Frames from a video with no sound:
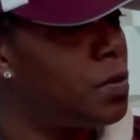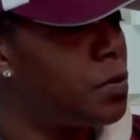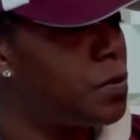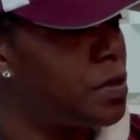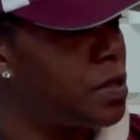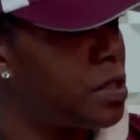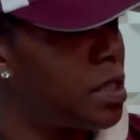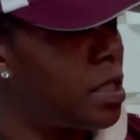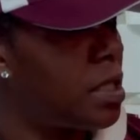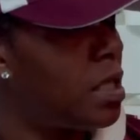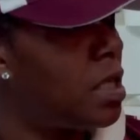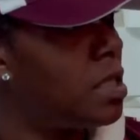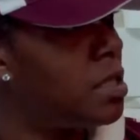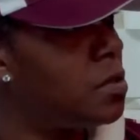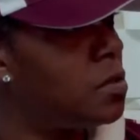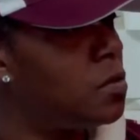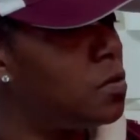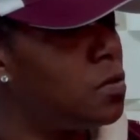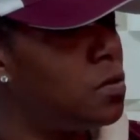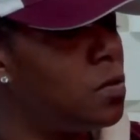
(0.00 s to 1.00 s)
Don't stand
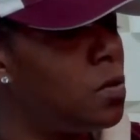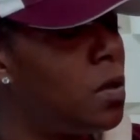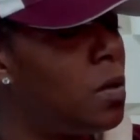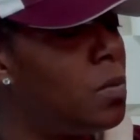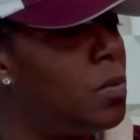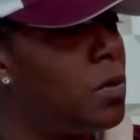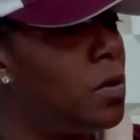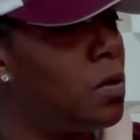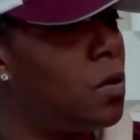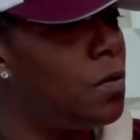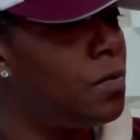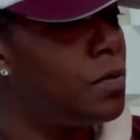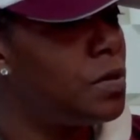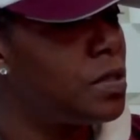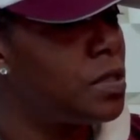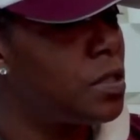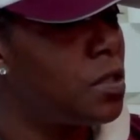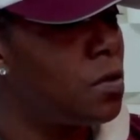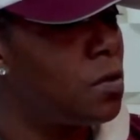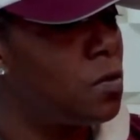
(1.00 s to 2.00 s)
under who you are, but
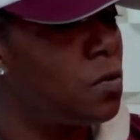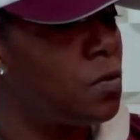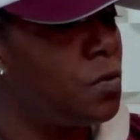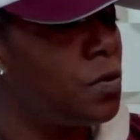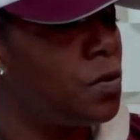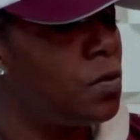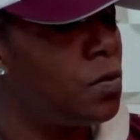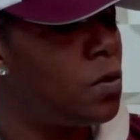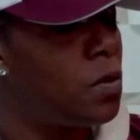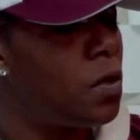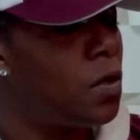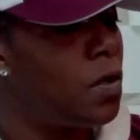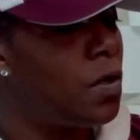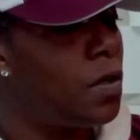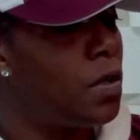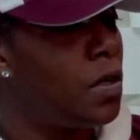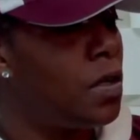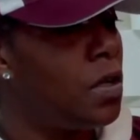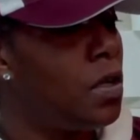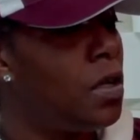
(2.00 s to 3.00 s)
overstand who you are.
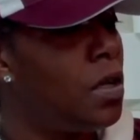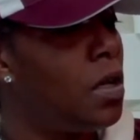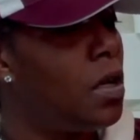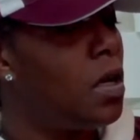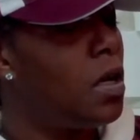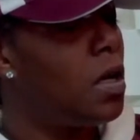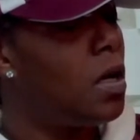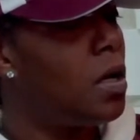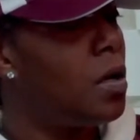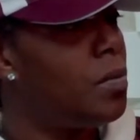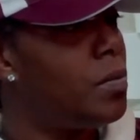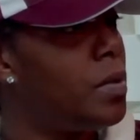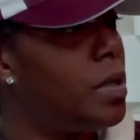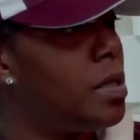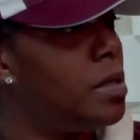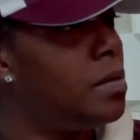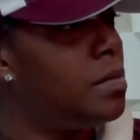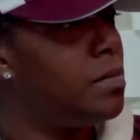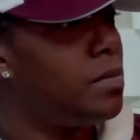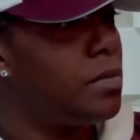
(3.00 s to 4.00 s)

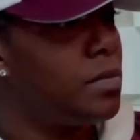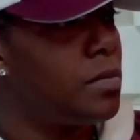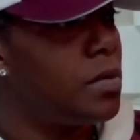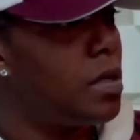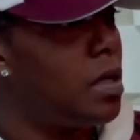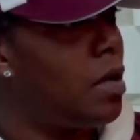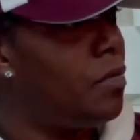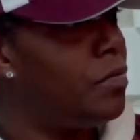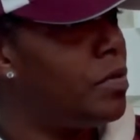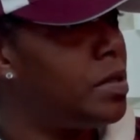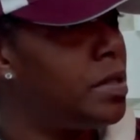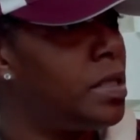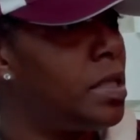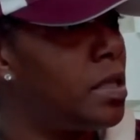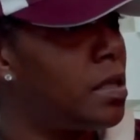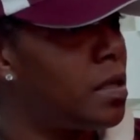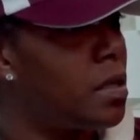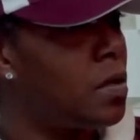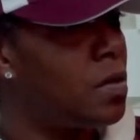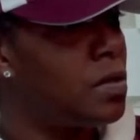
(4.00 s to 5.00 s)
And
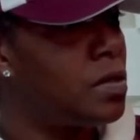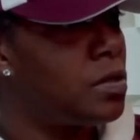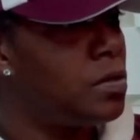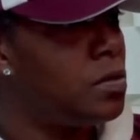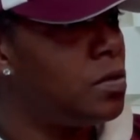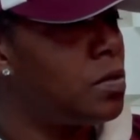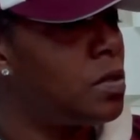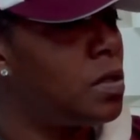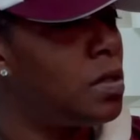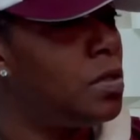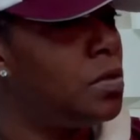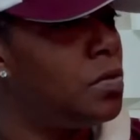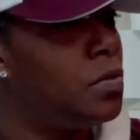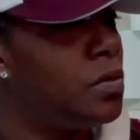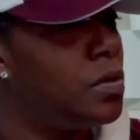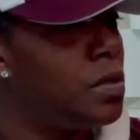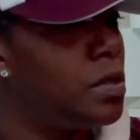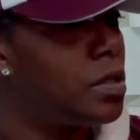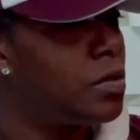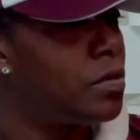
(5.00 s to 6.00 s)
everything else, you can
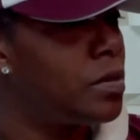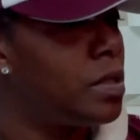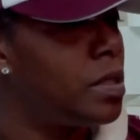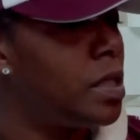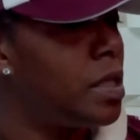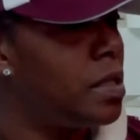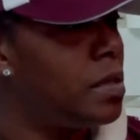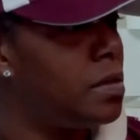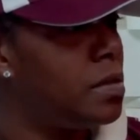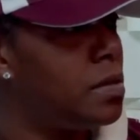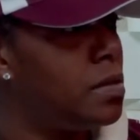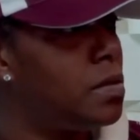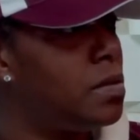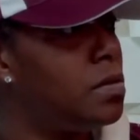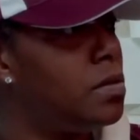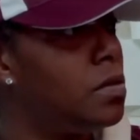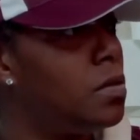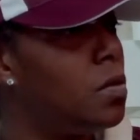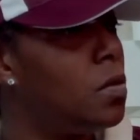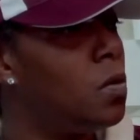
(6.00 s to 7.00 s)
literally create
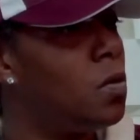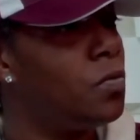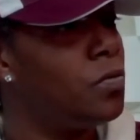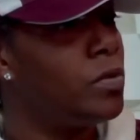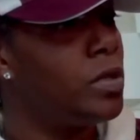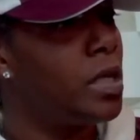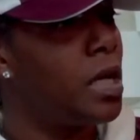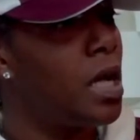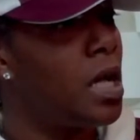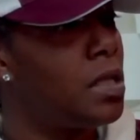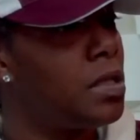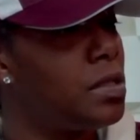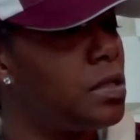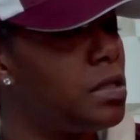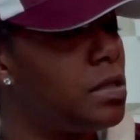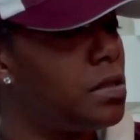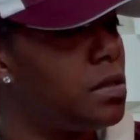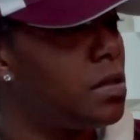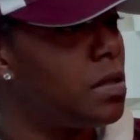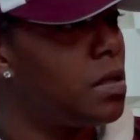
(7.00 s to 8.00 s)
your own
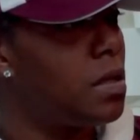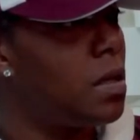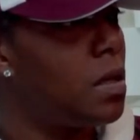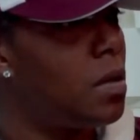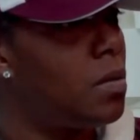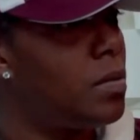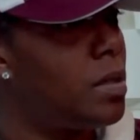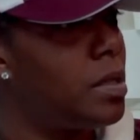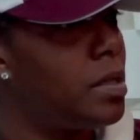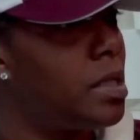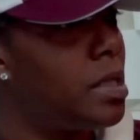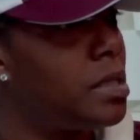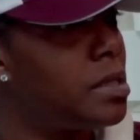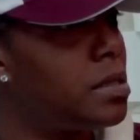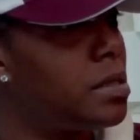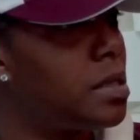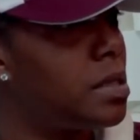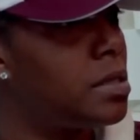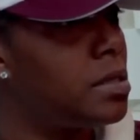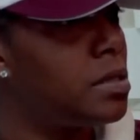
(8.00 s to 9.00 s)
reality. And
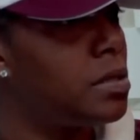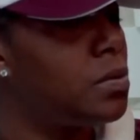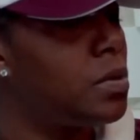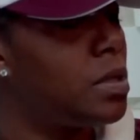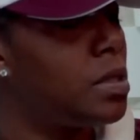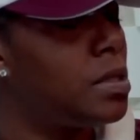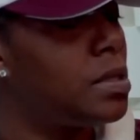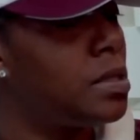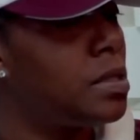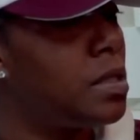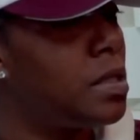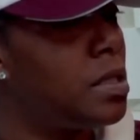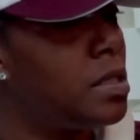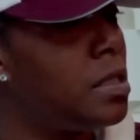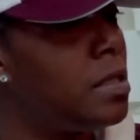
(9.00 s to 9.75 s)
that's just what I said.